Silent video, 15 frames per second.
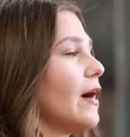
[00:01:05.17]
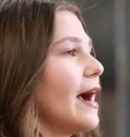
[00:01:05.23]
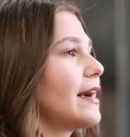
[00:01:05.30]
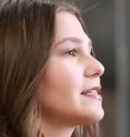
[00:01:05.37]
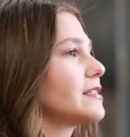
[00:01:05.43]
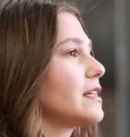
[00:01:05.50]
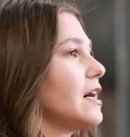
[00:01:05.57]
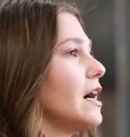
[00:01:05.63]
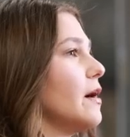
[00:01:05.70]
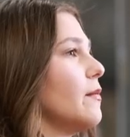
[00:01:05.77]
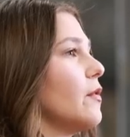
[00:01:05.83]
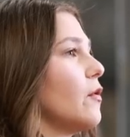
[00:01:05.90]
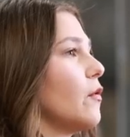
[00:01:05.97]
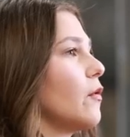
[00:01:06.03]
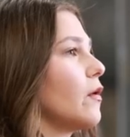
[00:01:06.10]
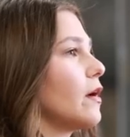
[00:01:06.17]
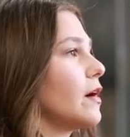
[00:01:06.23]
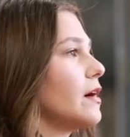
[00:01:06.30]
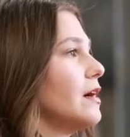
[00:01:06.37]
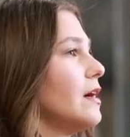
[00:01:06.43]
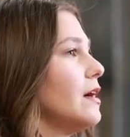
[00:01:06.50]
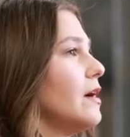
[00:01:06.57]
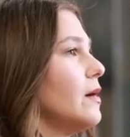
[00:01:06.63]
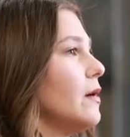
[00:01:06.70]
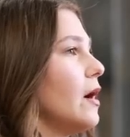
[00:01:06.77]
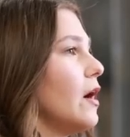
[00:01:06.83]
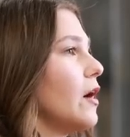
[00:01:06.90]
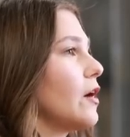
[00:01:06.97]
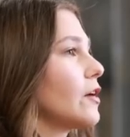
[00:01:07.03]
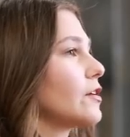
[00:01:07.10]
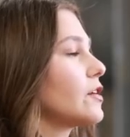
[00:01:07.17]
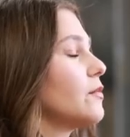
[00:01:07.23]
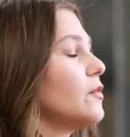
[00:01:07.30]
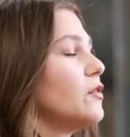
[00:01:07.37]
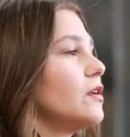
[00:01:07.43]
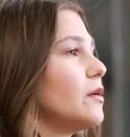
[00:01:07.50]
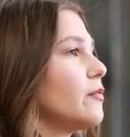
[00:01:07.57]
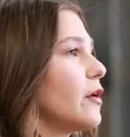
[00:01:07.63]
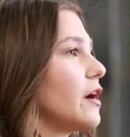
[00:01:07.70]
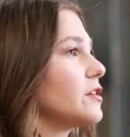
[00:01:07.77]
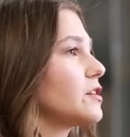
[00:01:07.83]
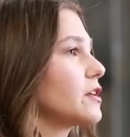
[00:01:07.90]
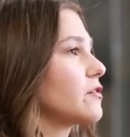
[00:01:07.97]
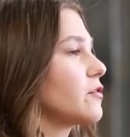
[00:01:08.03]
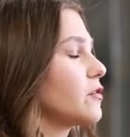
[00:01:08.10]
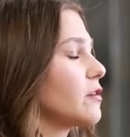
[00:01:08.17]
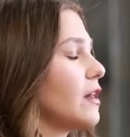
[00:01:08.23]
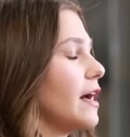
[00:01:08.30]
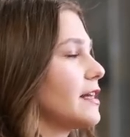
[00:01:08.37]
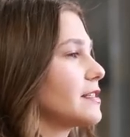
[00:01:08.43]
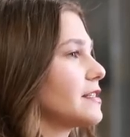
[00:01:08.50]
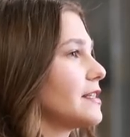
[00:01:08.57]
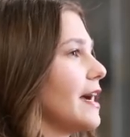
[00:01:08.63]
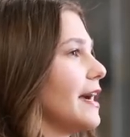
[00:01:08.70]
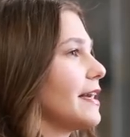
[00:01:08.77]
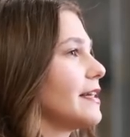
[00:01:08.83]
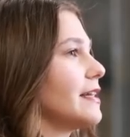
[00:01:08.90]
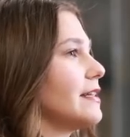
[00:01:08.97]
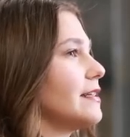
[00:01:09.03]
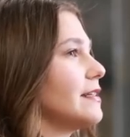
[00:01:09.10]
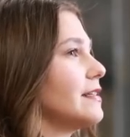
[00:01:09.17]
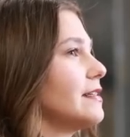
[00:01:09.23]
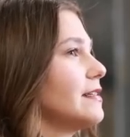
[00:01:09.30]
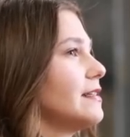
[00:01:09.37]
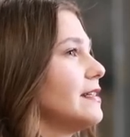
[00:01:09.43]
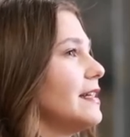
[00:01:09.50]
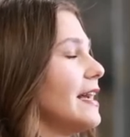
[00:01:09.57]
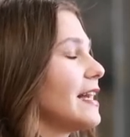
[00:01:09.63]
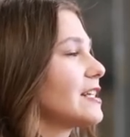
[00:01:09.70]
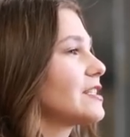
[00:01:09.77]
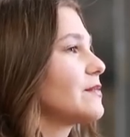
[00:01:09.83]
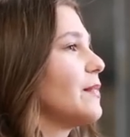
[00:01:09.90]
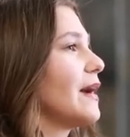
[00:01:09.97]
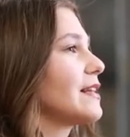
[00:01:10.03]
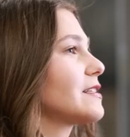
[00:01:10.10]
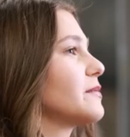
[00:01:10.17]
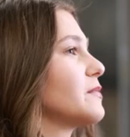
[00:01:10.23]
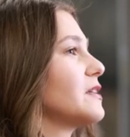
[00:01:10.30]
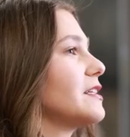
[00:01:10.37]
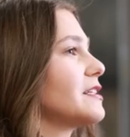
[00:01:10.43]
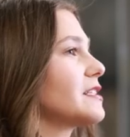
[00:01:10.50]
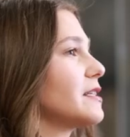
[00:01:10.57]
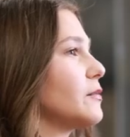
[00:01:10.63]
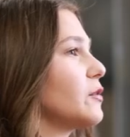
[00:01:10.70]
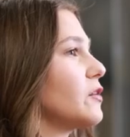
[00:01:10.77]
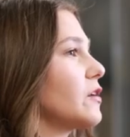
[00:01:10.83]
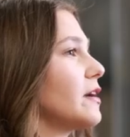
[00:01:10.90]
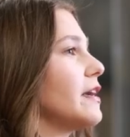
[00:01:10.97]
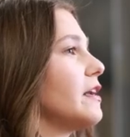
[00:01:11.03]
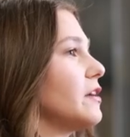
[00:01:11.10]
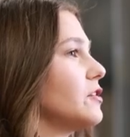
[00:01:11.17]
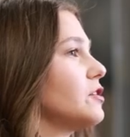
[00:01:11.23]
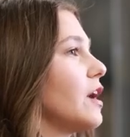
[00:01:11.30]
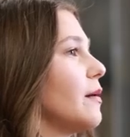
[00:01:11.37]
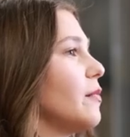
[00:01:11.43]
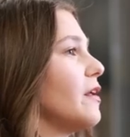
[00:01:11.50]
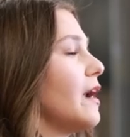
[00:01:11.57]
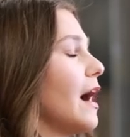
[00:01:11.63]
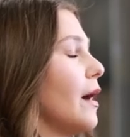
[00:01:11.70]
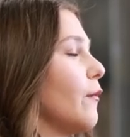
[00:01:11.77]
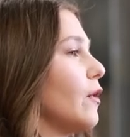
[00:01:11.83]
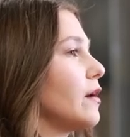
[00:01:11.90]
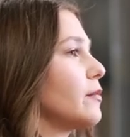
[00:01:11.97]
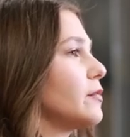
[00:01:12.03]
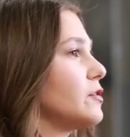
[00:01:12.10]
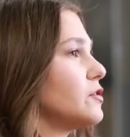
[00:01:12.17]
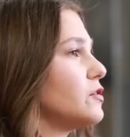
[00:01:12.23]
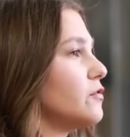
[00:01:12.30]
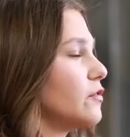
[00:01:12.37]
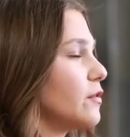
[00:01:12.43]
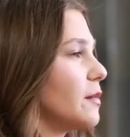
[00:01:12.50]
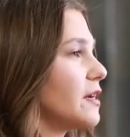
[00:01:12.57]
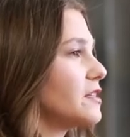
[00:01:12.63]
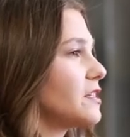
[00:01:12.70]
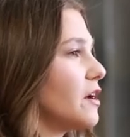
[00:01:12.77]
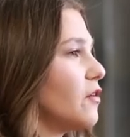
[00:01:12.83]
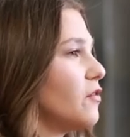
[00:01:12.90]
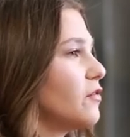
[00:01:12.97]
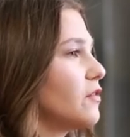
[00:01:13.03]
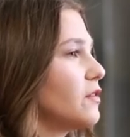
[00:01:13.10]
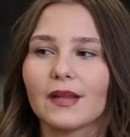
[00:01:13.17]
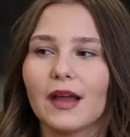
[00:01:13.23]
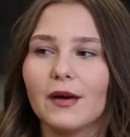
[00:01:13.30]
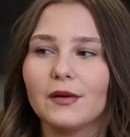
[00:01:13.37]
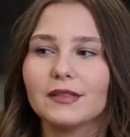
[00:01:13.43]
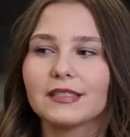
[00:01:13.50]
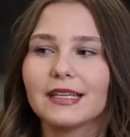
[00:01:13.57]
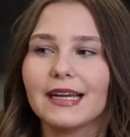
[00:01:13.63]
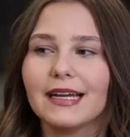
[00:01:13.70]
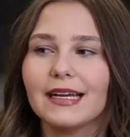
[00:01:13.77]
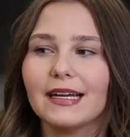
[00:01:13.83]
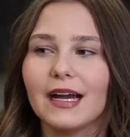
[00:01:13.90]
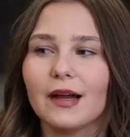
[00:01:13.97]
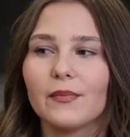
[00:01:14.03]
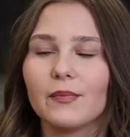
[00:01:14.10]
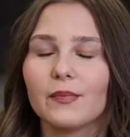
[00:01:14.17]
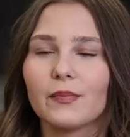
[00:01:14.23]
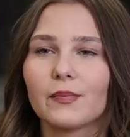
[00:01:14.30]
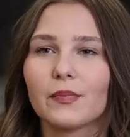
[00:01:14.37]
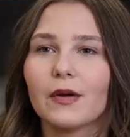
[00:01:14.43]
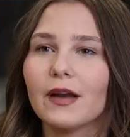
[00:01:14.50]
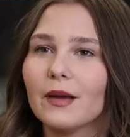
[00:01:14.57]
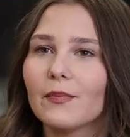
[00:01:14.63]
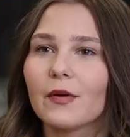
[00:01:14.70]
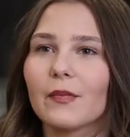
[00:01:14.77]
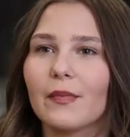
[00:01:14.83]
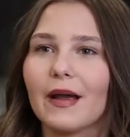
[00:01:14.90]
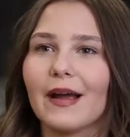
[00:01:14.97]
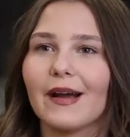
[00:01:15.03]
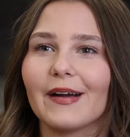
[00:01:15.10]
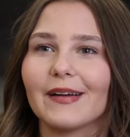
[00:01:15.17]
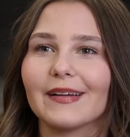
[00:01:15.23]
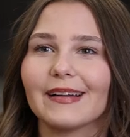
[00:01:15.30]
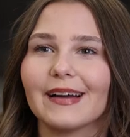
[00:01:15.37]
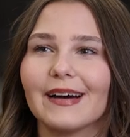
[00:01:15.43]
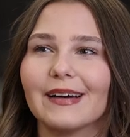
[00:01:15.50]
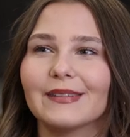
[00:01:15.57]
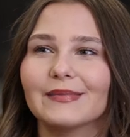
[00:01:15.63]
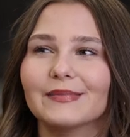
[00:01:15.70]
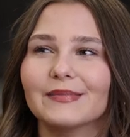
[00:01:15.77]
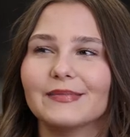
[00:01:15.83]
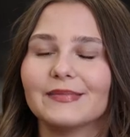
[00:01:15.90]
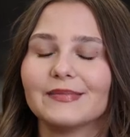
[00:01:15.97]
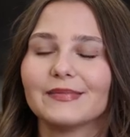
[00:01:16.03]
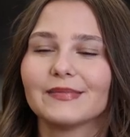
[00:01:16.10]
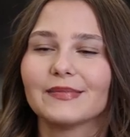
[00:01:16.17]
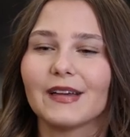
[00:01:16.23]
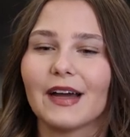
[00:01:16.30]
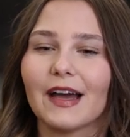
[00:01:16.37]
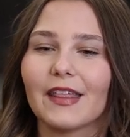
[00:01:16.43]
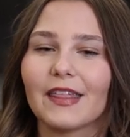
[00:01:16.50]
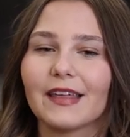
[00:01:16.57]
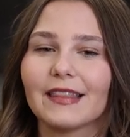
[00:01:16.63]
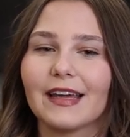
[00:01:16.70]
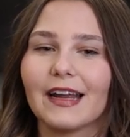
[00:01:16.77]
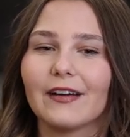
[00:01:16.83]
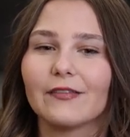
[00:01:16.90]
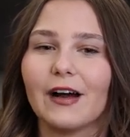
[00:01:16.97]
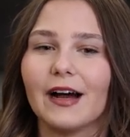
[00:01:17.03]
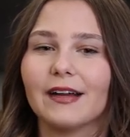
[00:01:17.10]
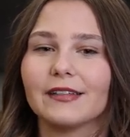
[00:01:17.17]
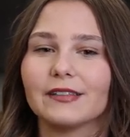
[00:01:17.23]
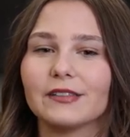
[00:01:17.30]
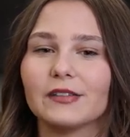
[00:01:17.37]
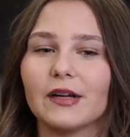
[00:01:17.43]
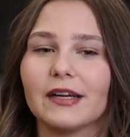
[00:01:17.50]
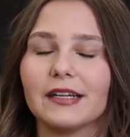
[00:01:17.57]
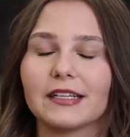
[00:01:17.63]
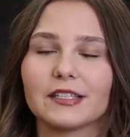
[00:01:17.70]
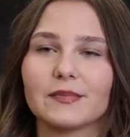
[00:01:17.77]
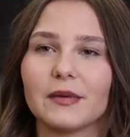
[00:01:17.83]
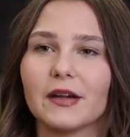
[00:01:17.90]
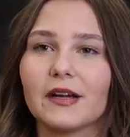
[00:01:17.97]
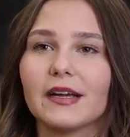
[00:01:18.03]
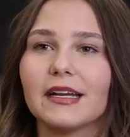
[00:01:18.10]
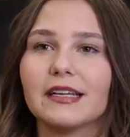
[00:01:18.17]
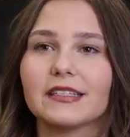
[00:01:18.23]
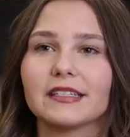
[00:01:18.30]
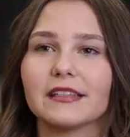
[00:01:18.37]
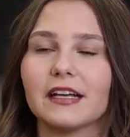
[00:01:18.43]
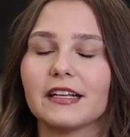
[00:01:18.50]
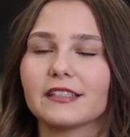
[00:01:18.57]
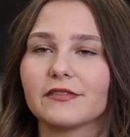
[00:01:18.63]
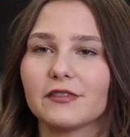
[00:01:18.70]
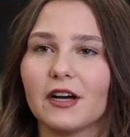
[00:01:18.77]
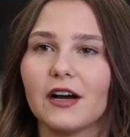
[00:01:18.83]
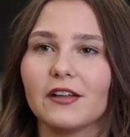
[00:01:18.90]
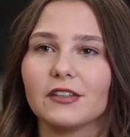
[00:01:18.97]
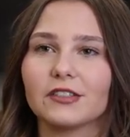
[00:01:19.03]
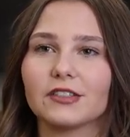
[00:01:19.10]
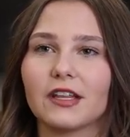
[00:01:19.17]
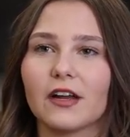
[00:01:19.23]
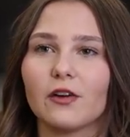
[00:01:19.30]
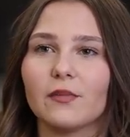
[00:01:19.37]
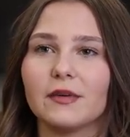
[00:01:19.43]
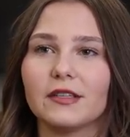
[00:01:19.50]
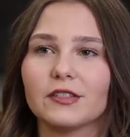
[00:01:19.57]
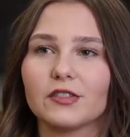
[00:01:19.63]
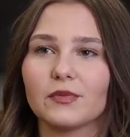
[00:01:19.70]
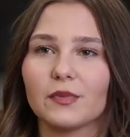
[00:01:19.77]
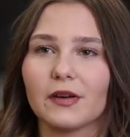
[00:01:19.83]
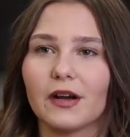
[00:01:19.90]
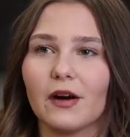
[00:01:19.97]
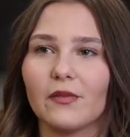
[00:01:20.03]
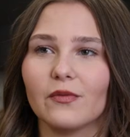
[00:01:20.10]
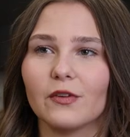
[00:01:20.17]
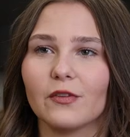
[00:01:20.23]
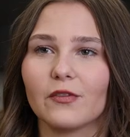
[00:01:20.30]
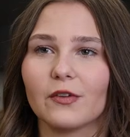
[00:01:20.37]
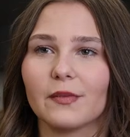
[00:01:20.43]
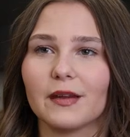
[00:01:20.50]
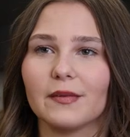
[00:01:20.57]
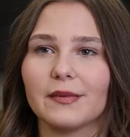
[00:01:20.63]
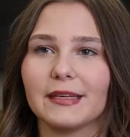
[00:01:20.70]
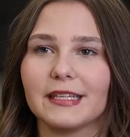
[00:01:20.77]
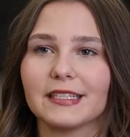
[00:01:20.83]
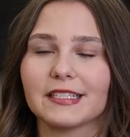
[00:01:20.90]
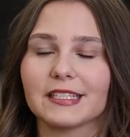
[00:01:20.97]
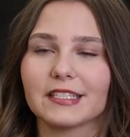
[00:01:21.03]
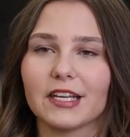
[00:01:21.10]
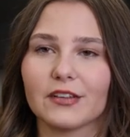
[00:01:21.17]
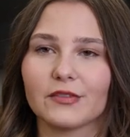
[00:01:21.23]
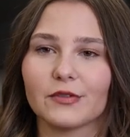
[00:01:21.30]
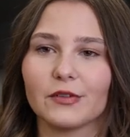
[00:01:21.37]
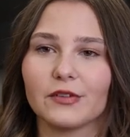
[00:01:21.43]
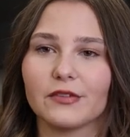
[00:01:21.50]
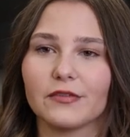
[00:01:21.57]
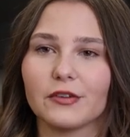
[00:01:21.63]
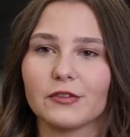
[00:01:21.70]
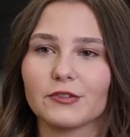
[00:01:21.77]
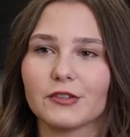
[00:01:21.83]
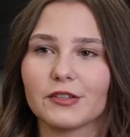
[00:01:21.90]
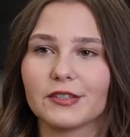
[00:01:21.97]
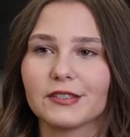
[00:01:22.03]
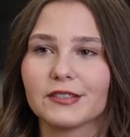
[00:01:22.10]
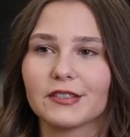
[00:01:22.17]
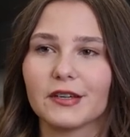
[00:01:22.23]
practicum or our community projects through classes, I can expect something similar in a job that I want to pursue for myself. I would say I'm pretty prepared. I think that I've gotten great experience and lots of knowledge that'll be super helpful for me to be successful in the future.